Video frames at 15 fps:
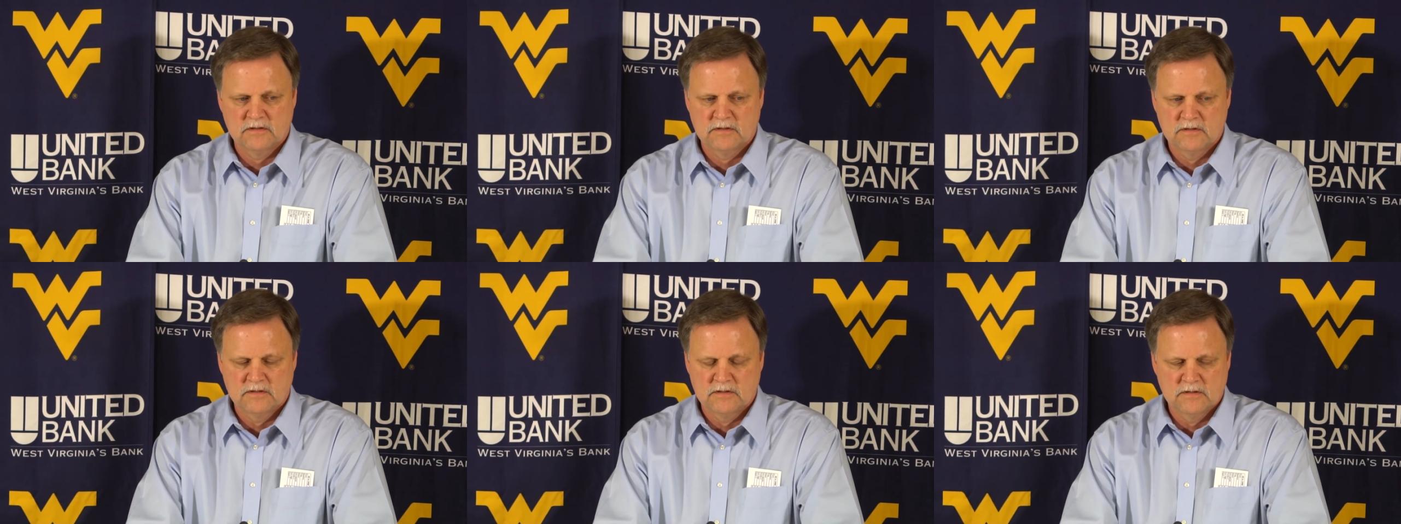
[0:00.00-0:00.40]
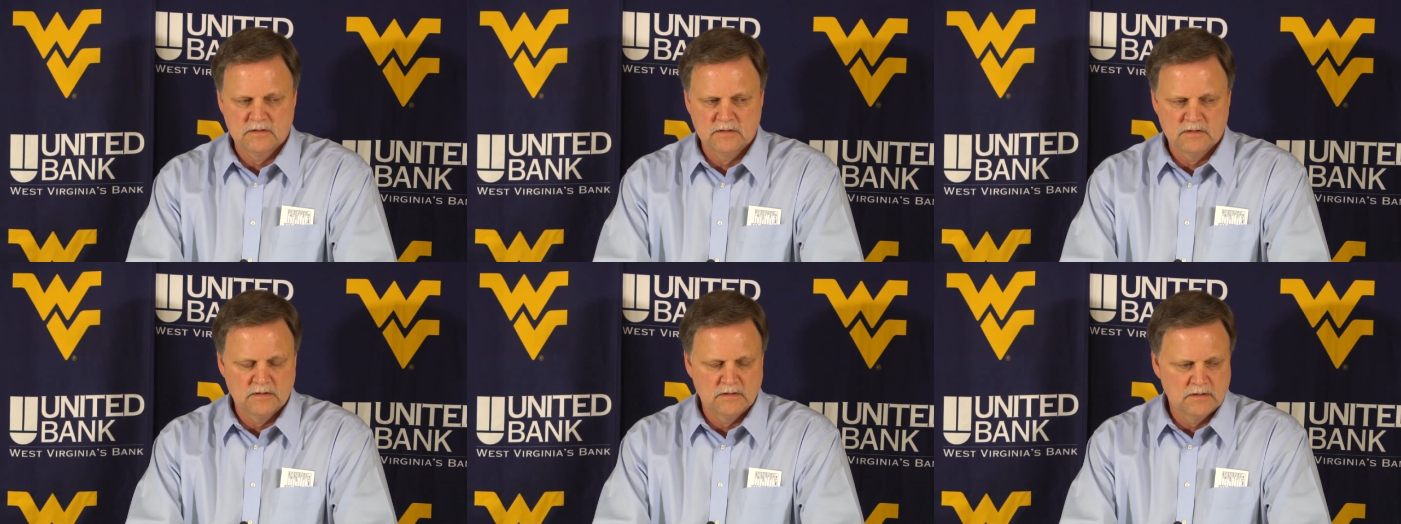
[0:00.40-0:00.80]

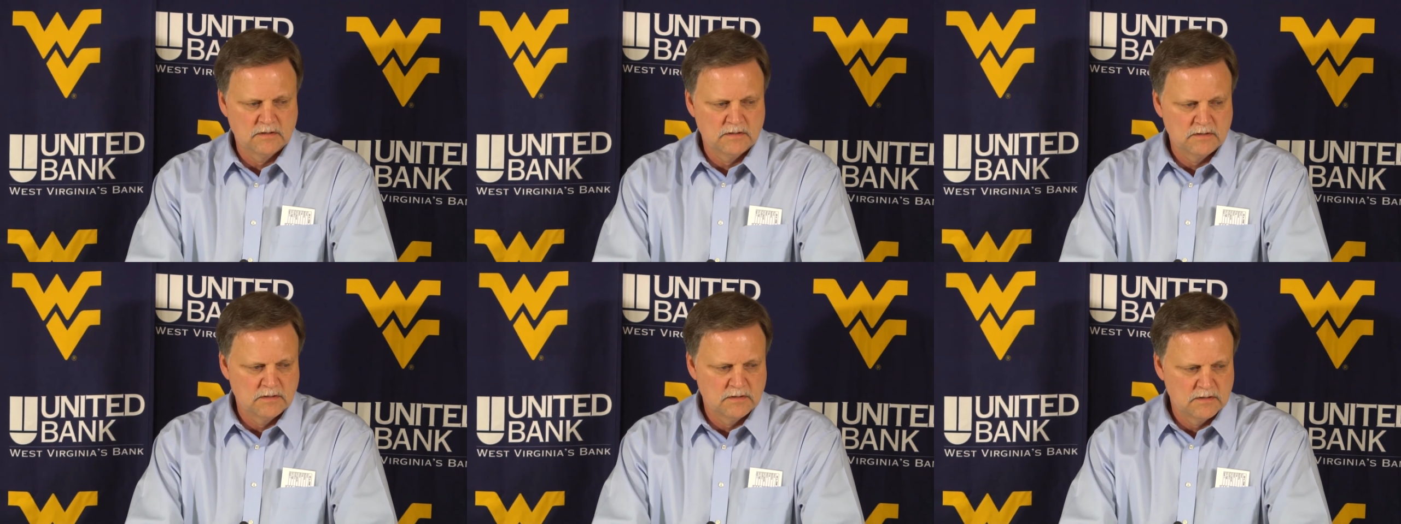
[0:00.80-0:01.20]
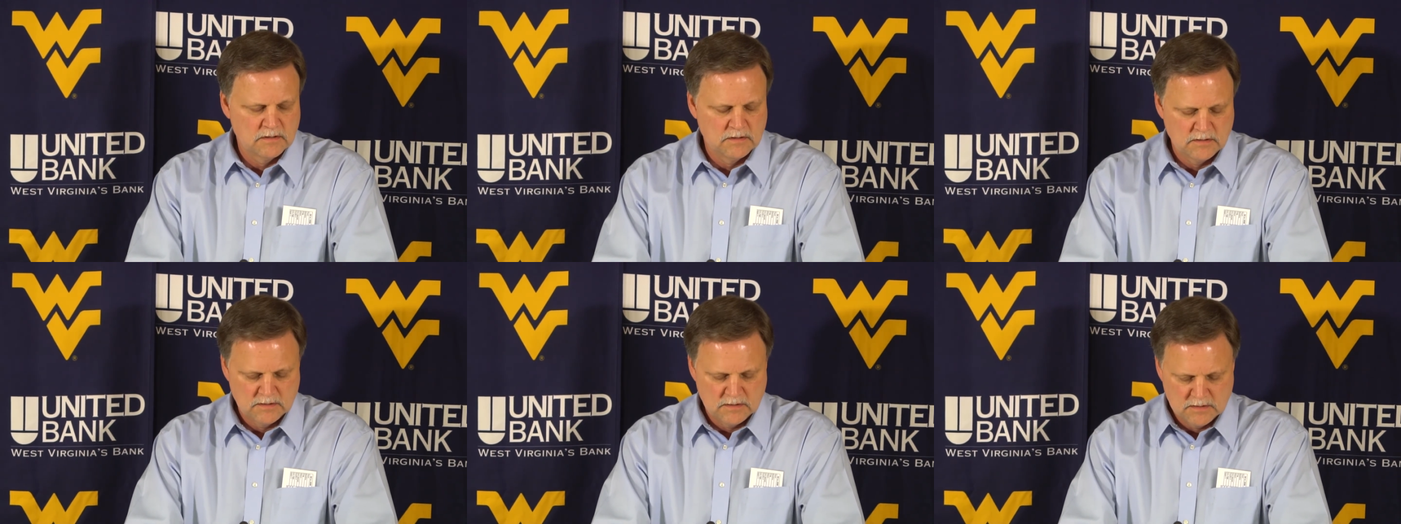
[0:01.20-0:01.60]

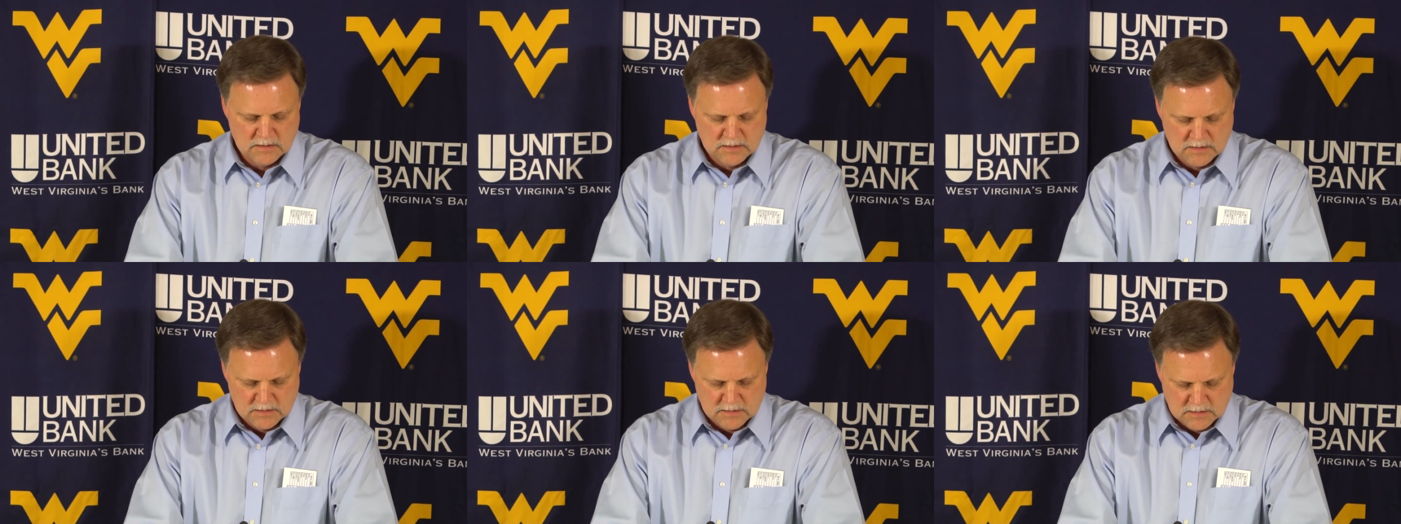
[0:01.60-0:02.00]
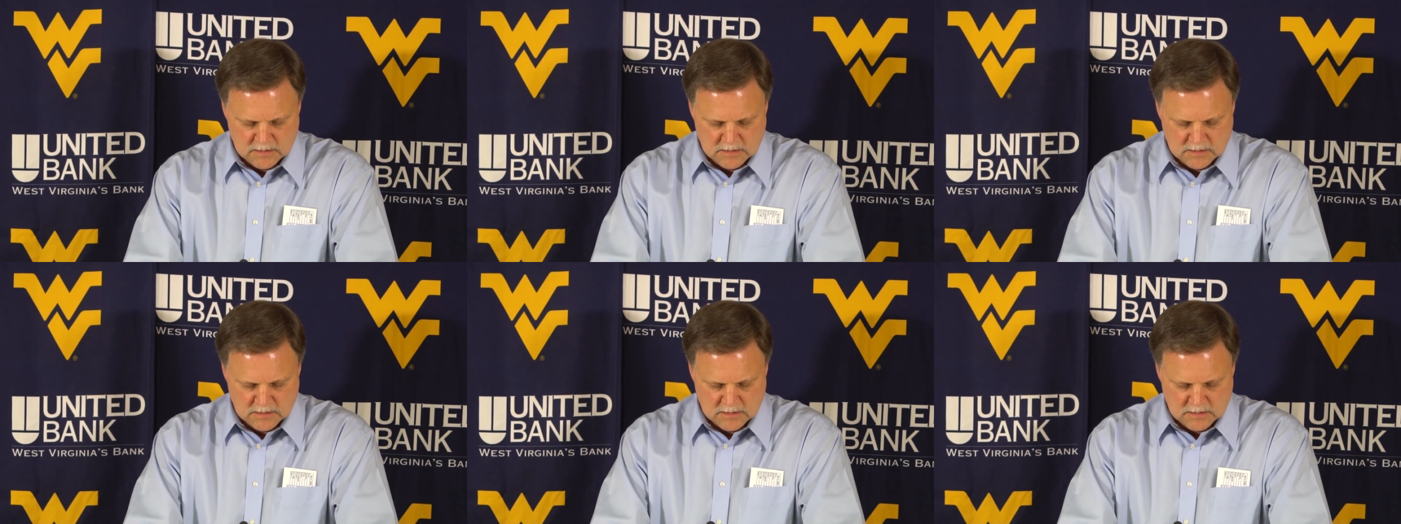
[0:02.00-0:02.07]
Nothing is said.